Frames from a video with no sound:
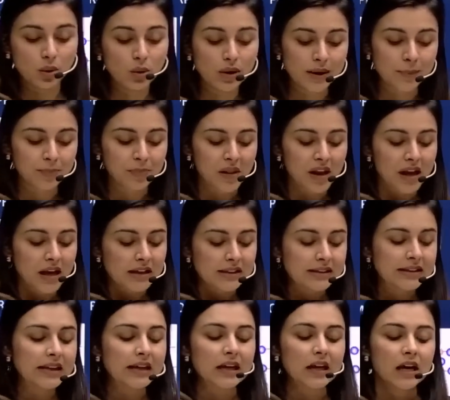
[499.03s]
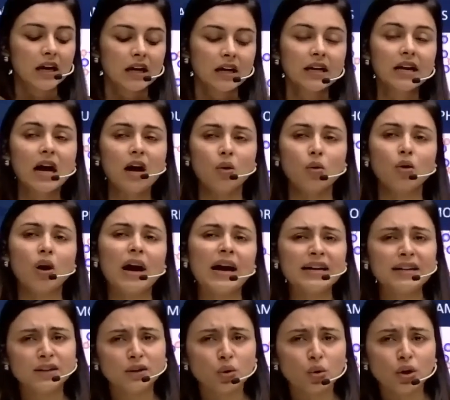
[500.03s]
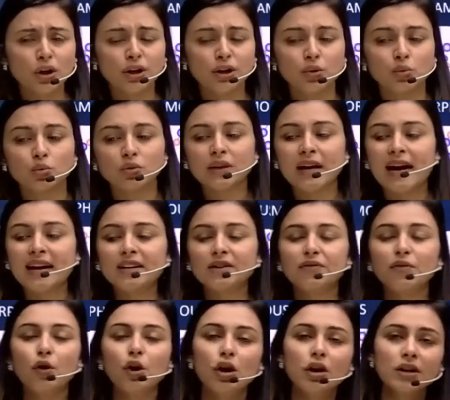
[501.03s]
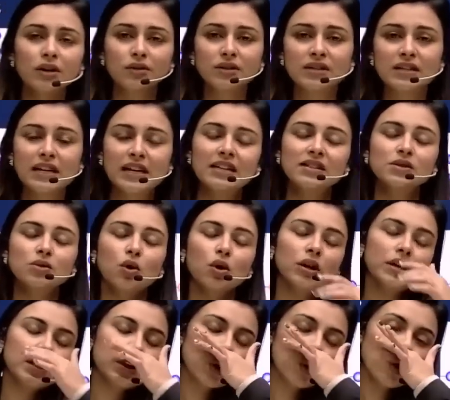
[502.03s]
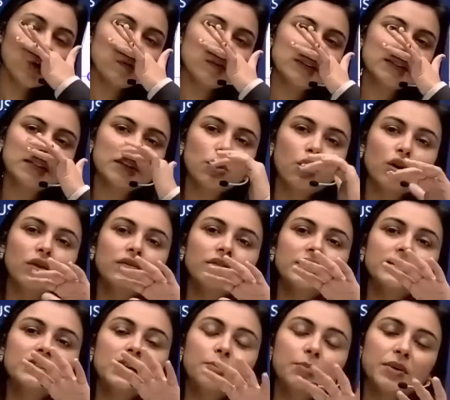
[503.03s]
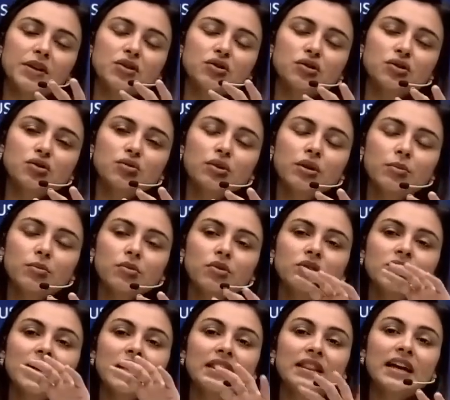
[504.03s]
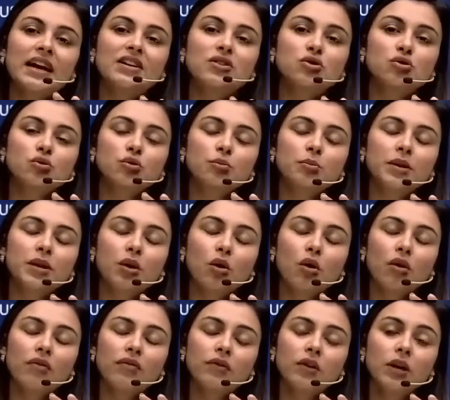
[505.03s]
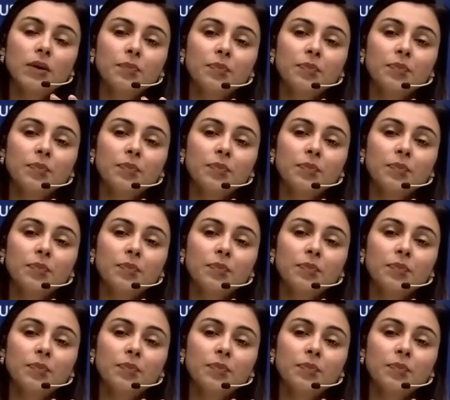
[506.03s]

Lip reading: Okay, see, now I told you that for a crystalline solid, always and always a picture should emerge, and that should be of a